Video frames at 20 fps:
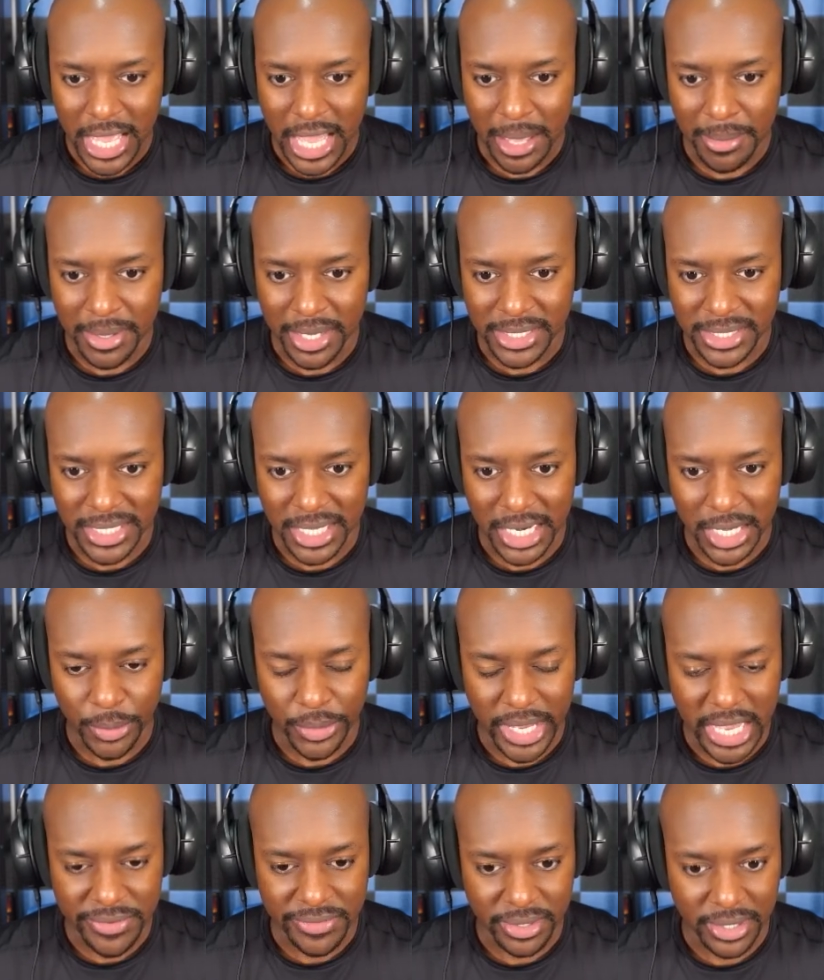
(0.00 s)
I mean, it's not like
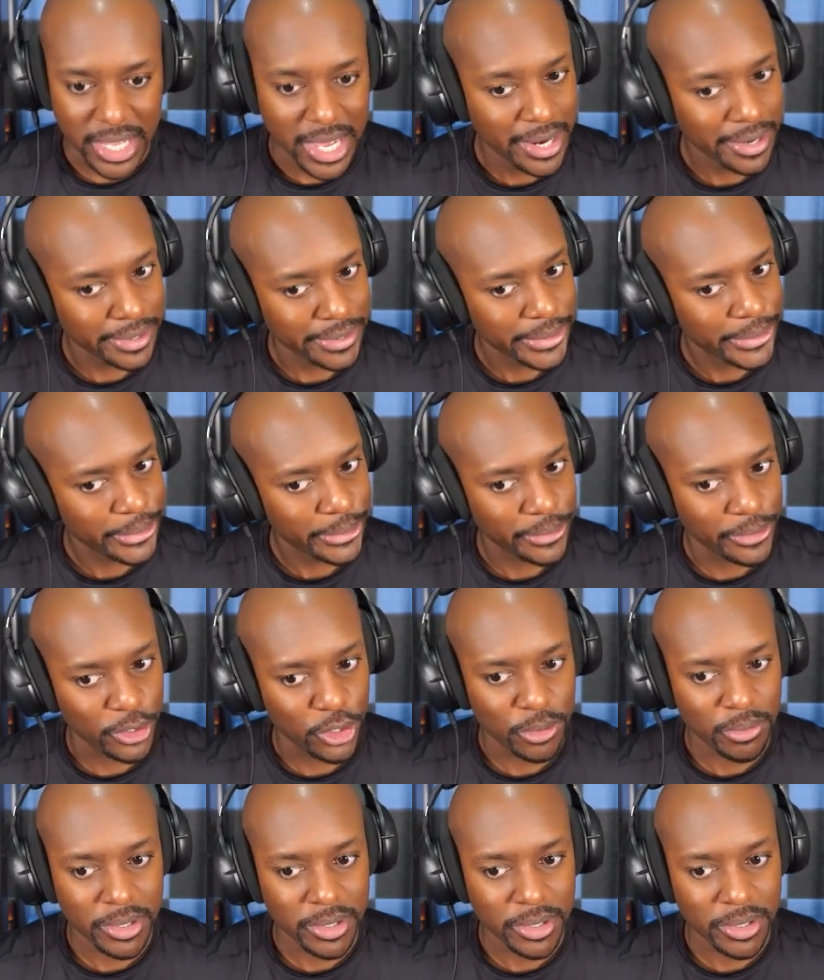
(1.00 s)
we have a lot of gold though,